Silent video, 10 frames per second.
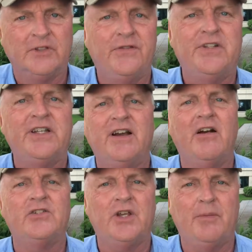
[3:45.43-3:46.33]
lifting
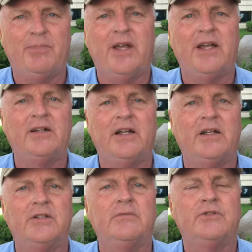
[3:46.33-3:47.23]
cars up and
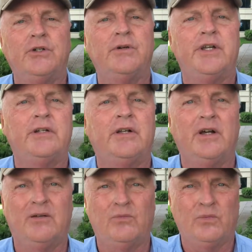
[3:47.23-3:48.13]
uh, doing
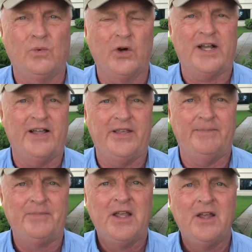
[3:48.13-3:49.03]
uh, work on them.